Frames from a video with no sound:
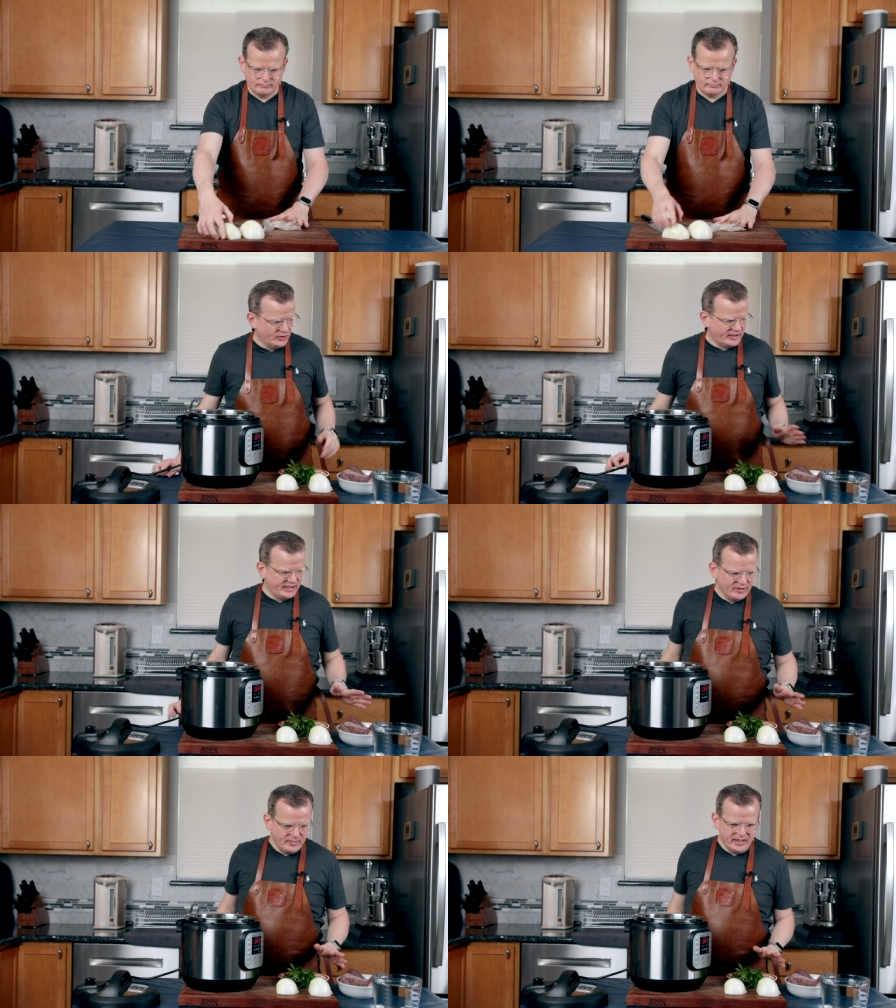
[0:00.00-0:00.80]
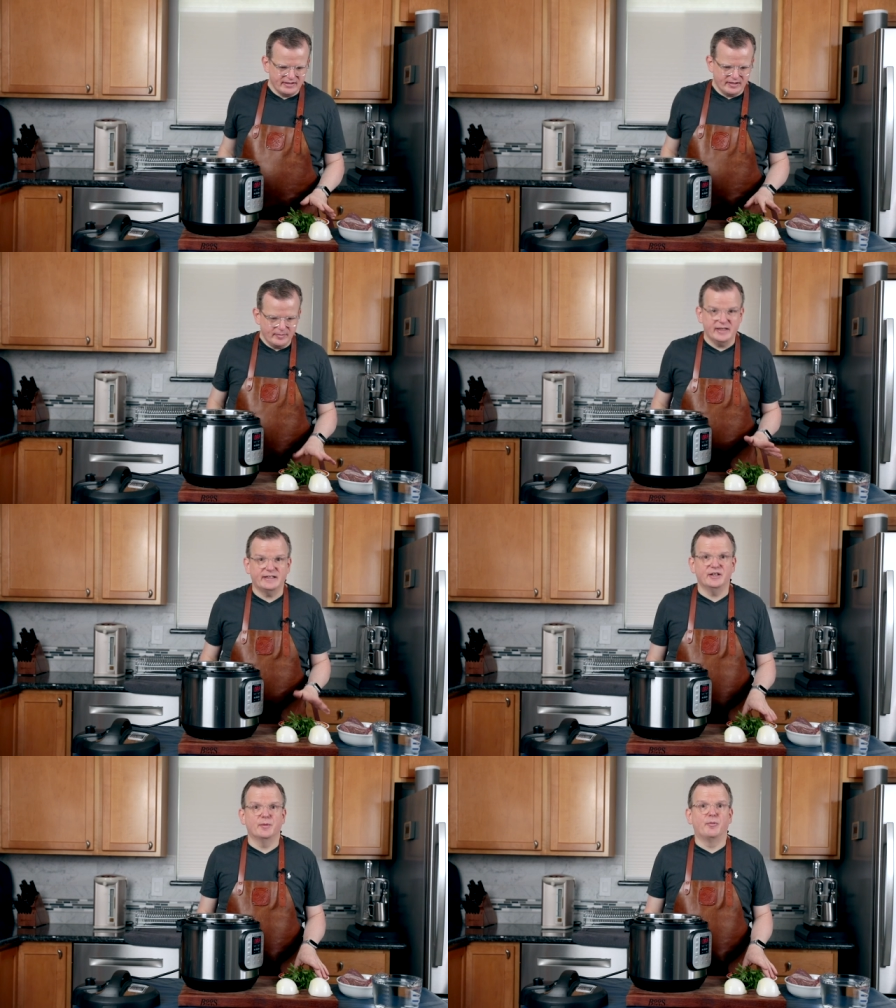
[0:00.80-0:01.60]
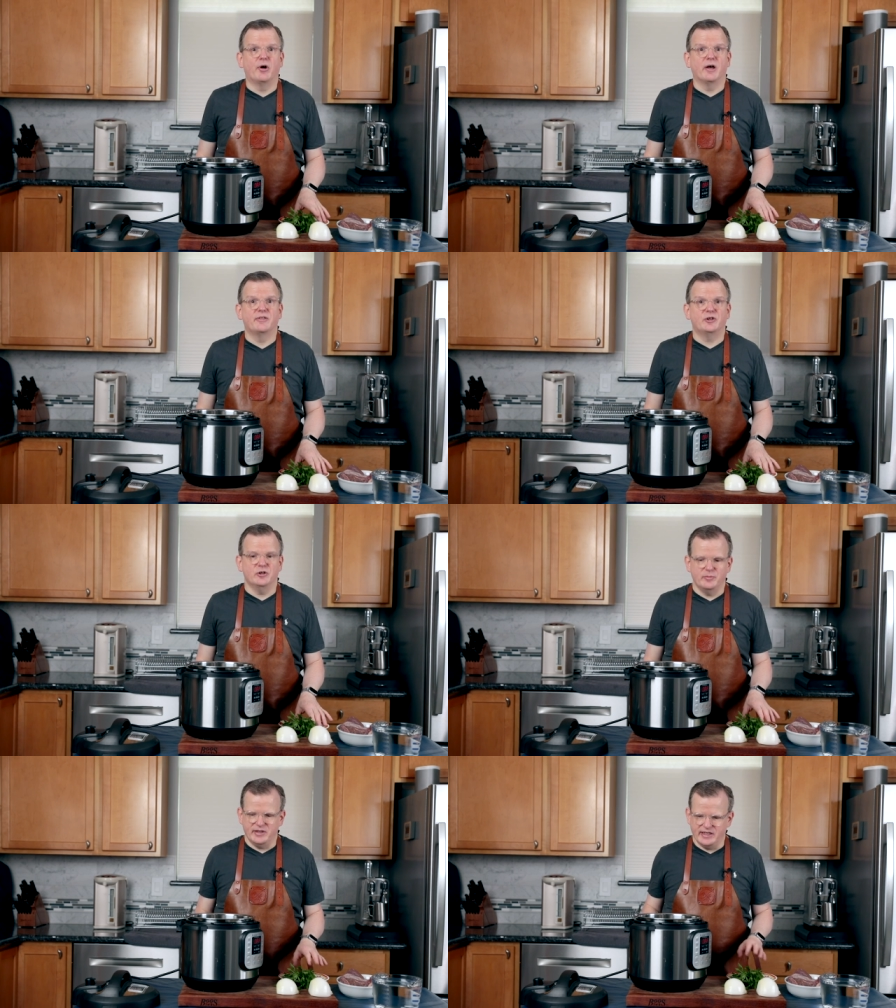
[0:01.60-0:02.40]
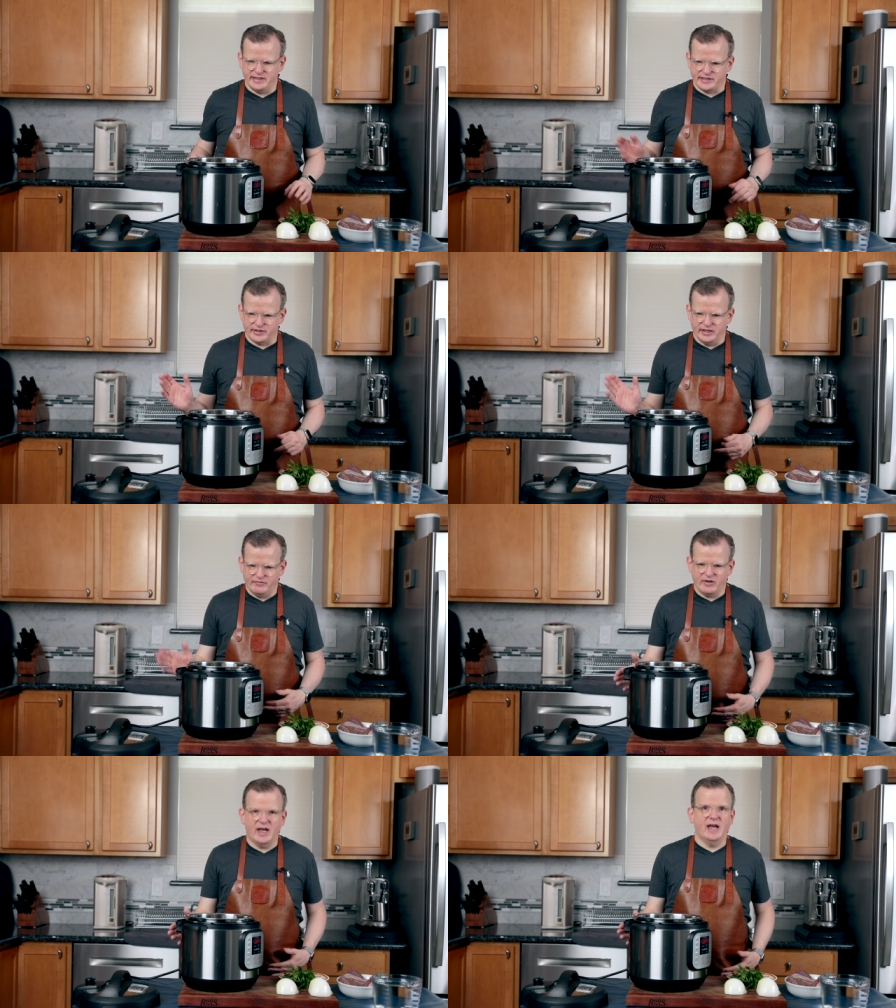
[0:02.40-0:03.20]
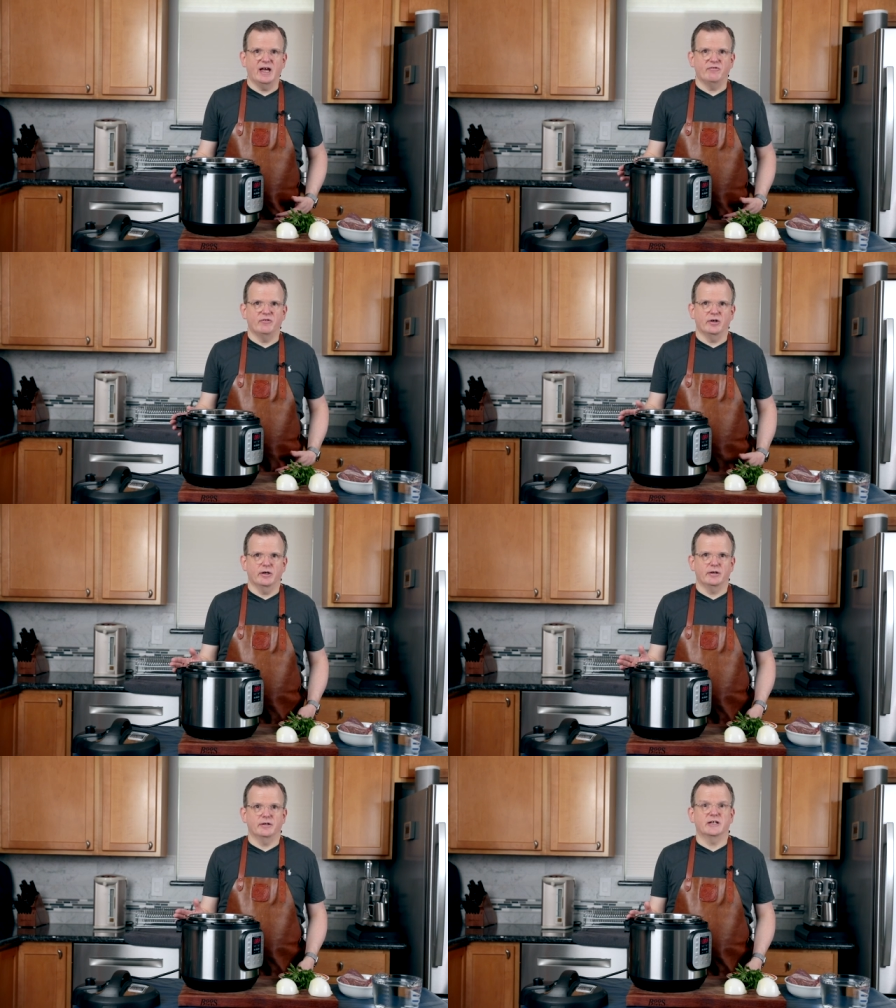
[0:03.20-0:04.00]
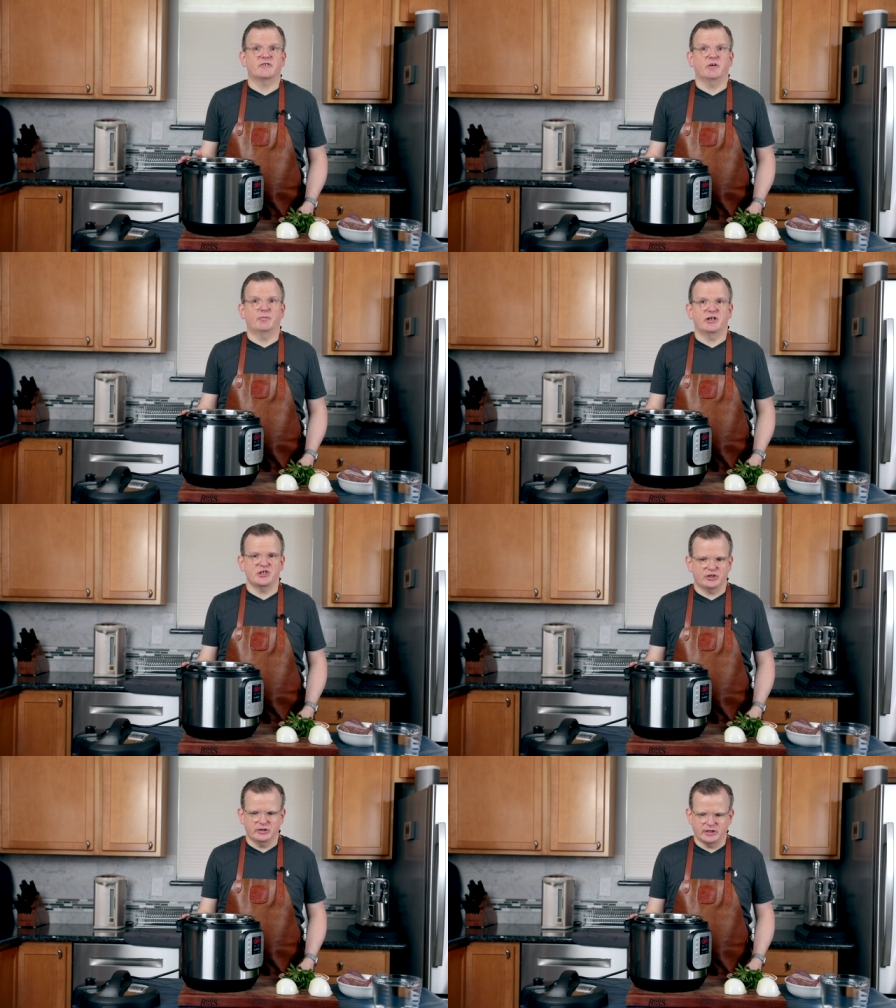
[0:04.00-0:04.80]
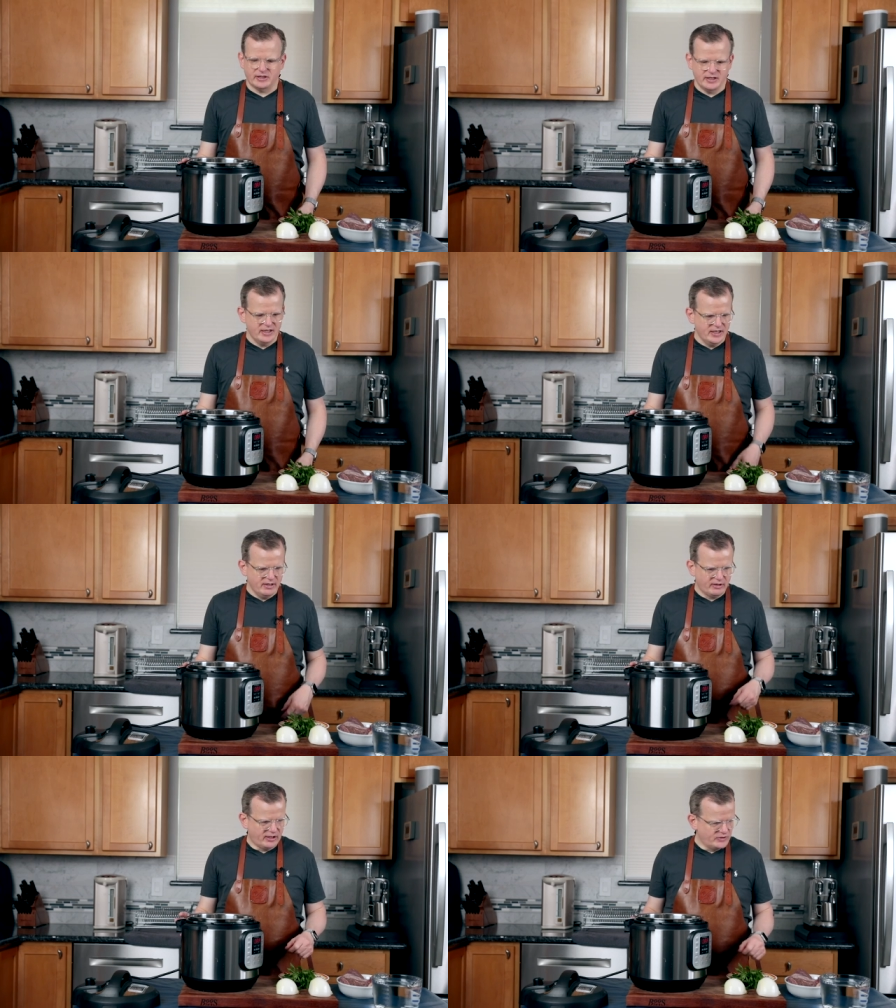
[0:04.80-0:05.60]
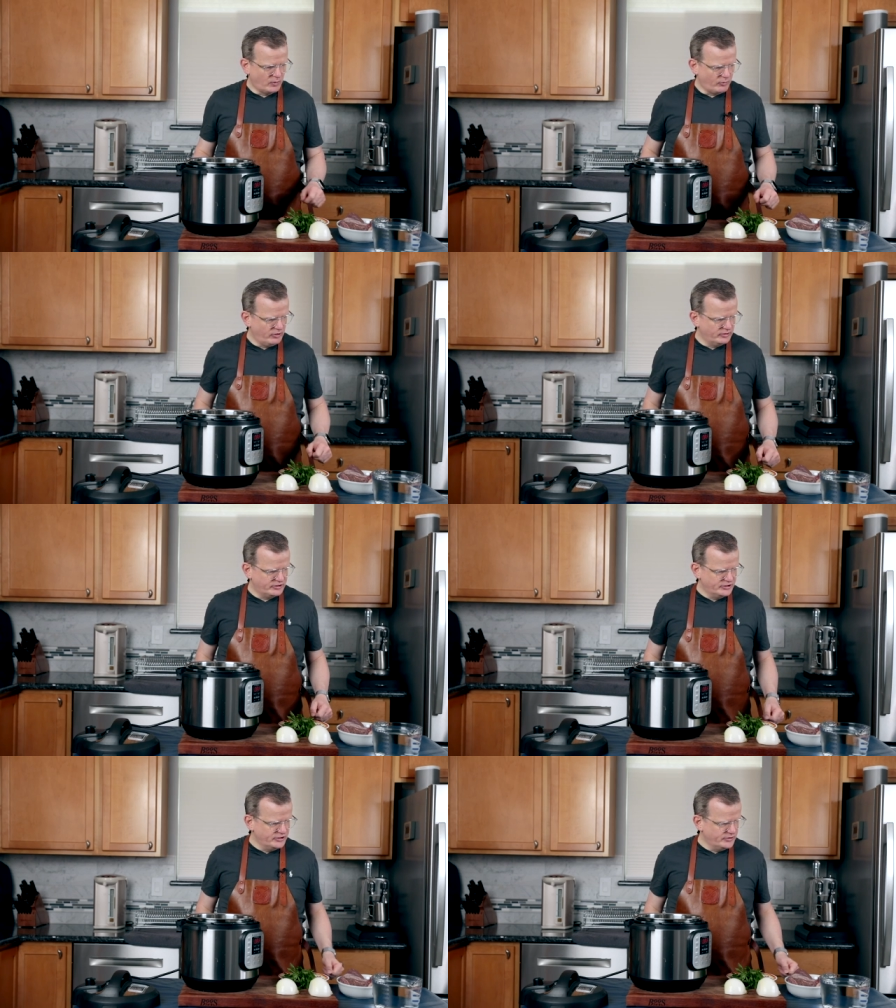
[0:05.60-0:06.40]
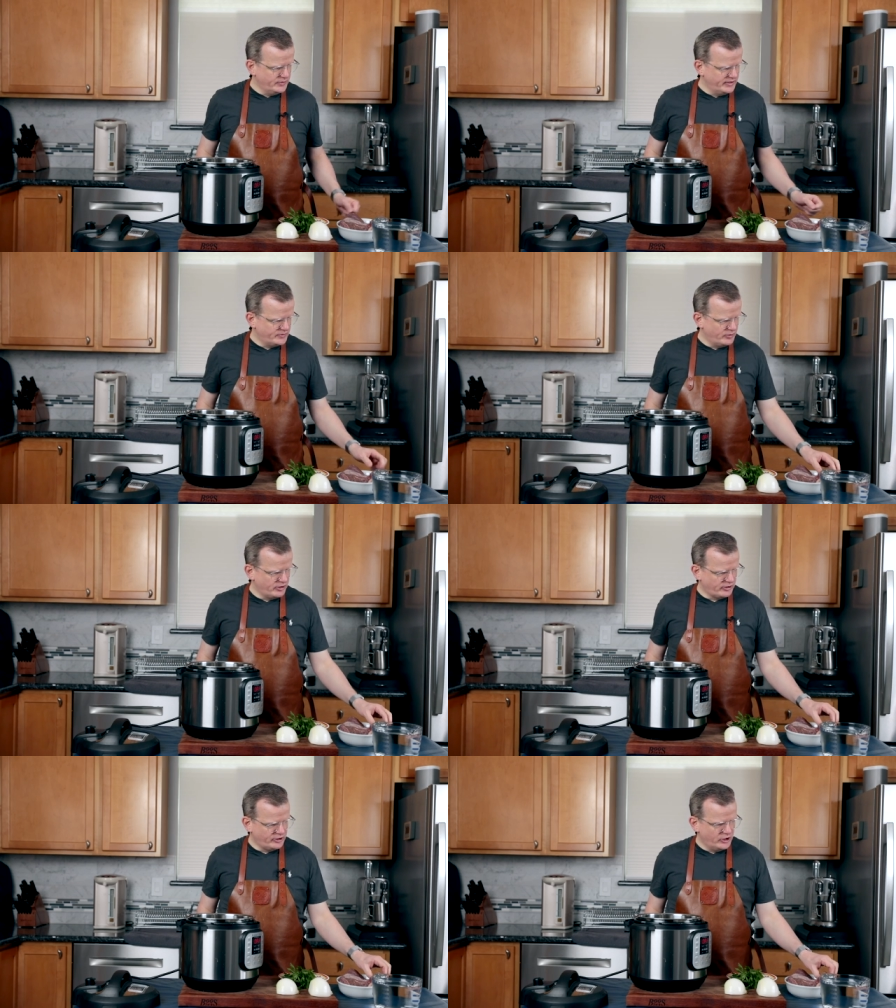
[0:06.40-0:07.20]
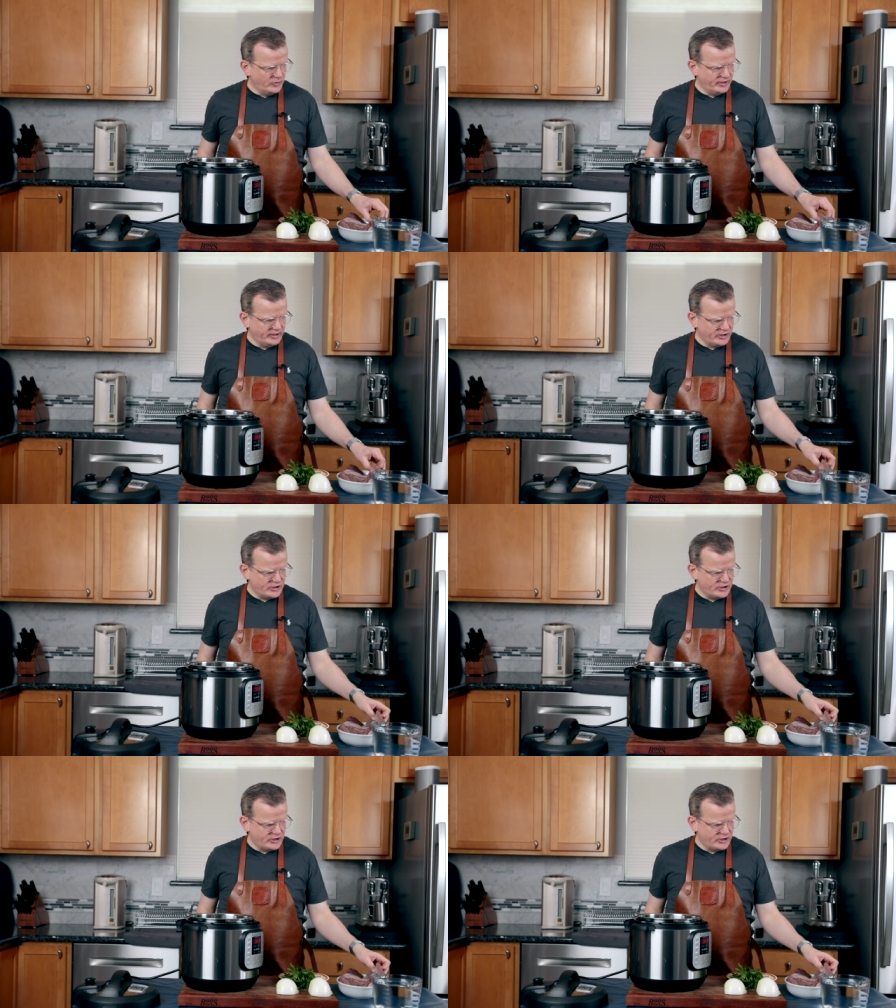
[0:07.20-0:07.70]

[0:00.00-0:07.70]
Cooking the meat and making the broth couldn't be easier if you have an electric pressure cooker because what we're going to do is we are going